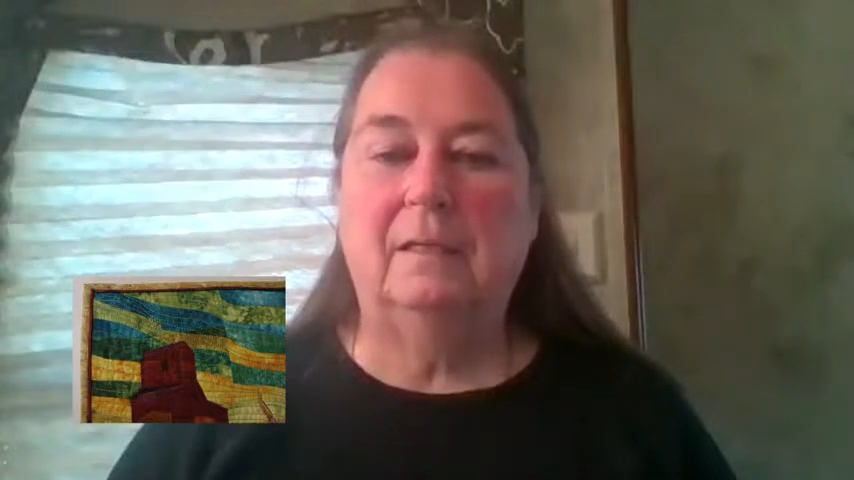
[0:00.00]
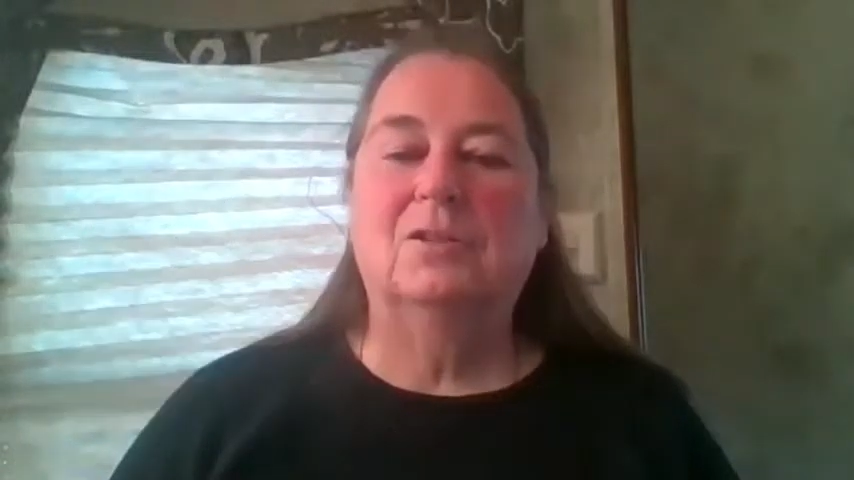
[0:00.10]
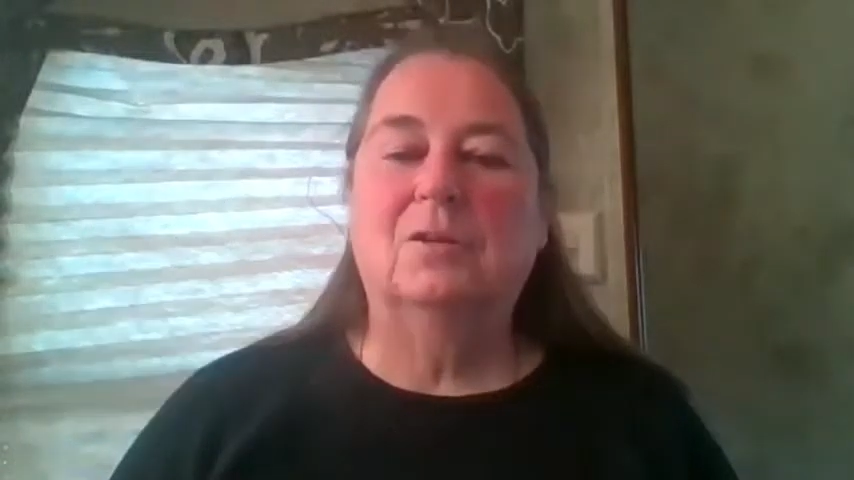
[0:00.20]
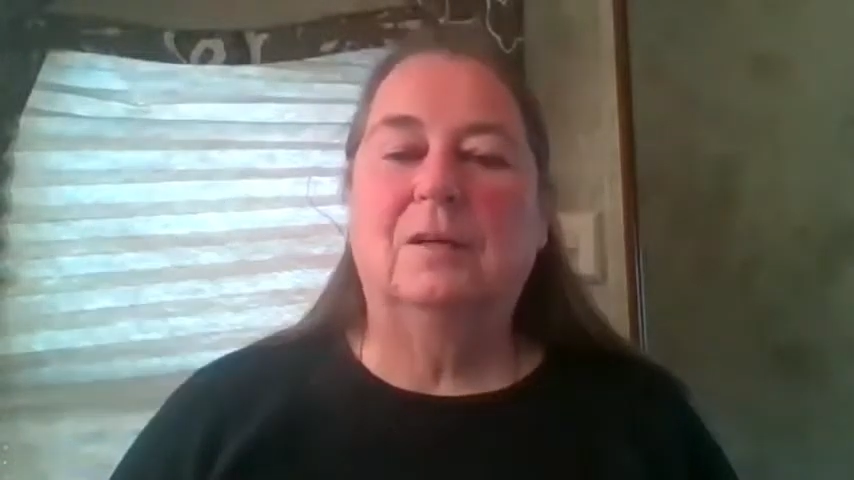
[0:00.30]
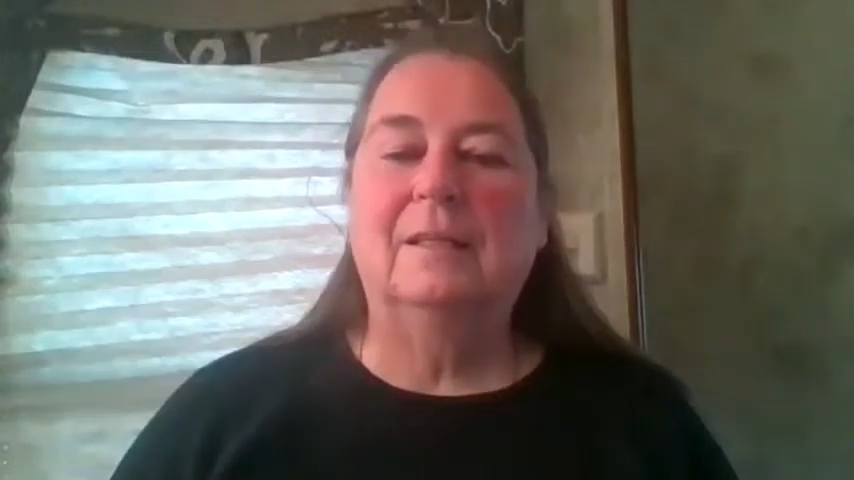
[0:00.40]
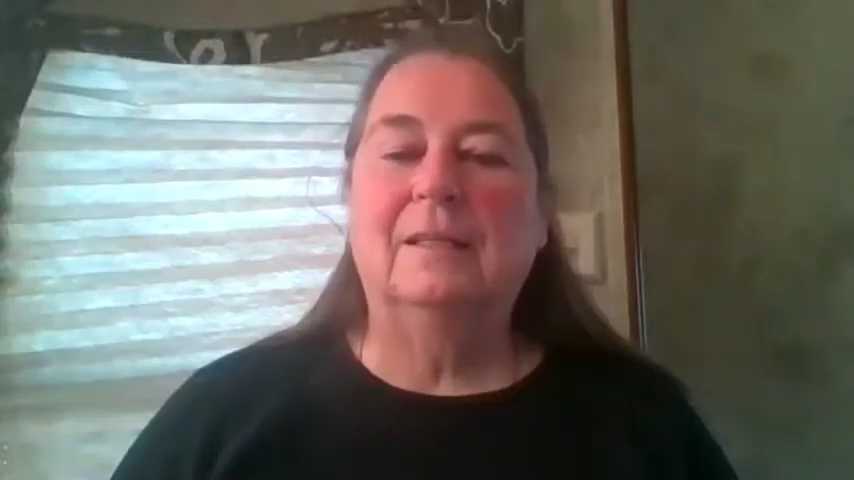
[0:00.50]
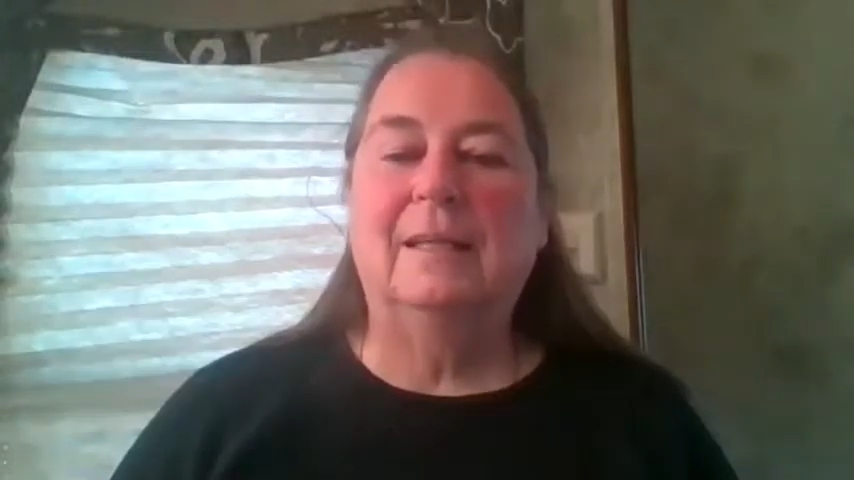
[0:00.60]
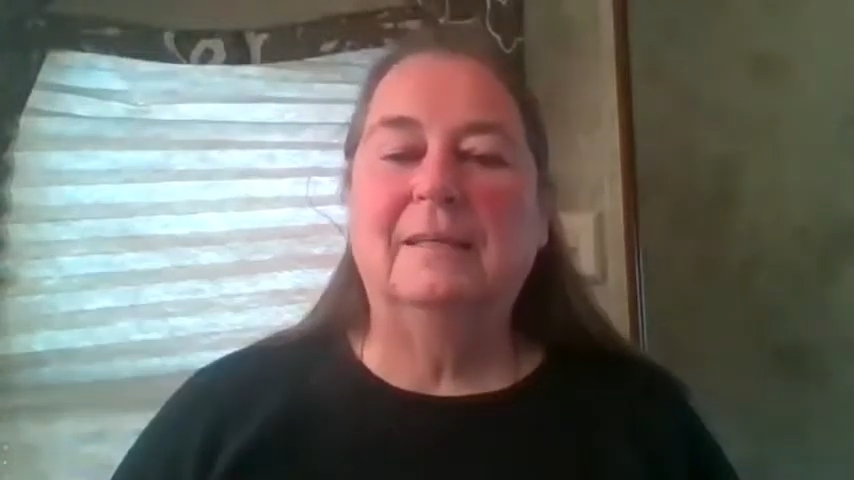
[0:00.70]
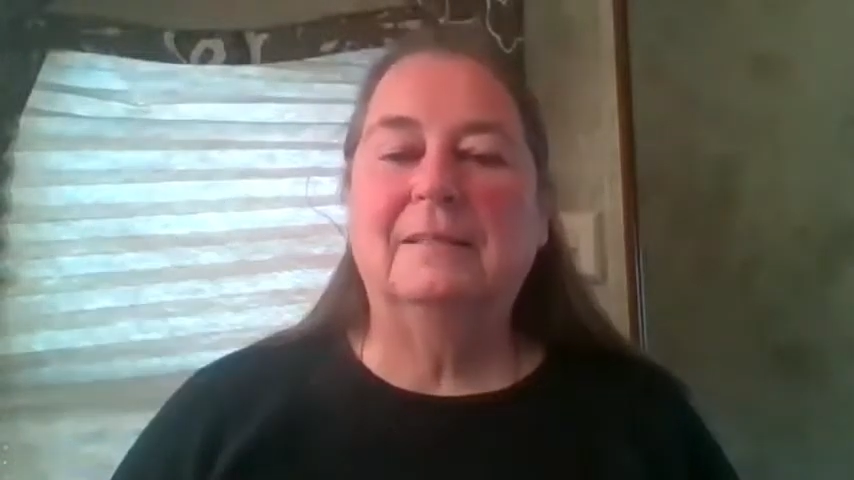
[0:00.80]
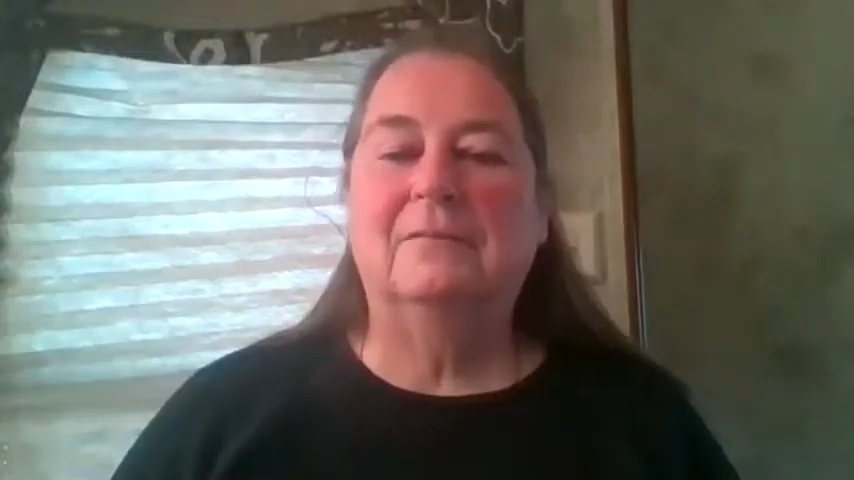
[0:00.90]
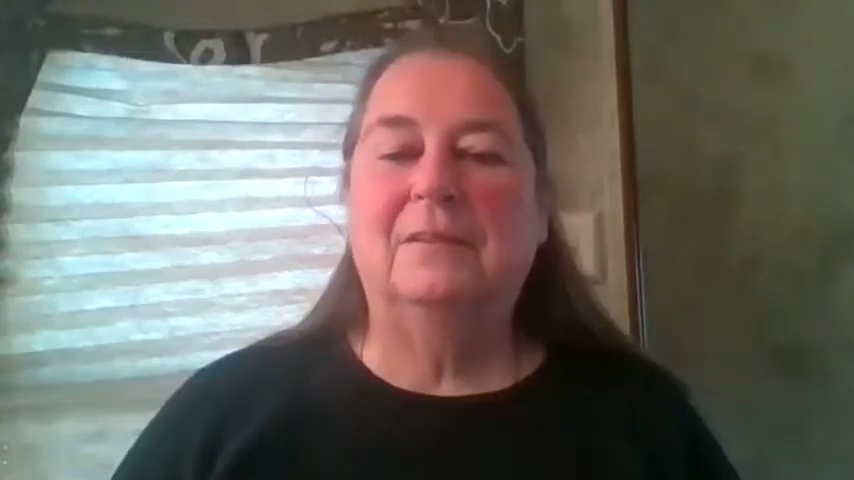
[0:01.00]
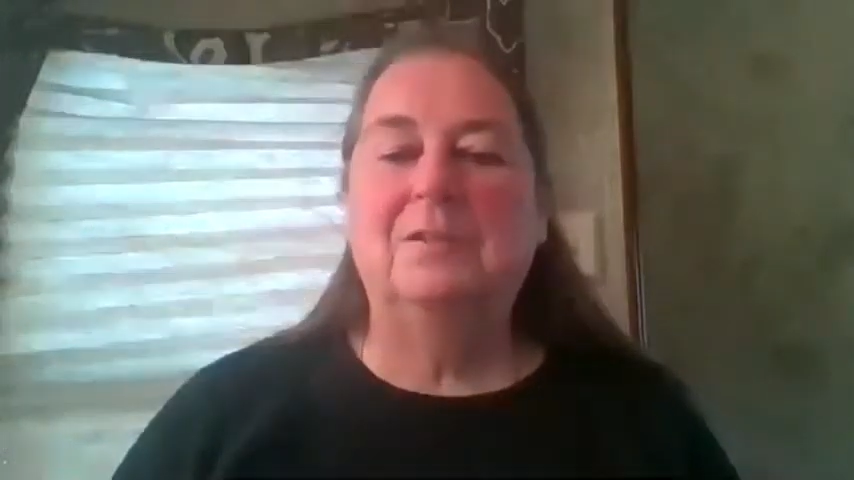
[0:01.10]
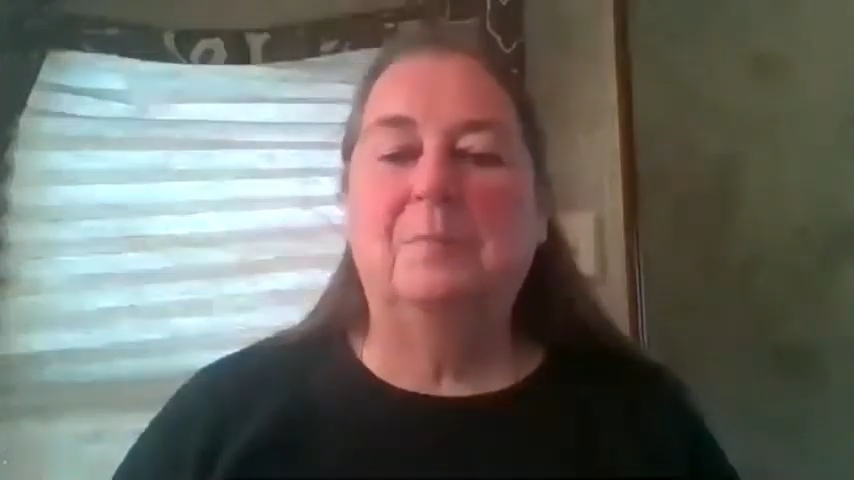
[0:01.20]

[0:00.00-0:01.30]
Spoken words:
Join the lengths of each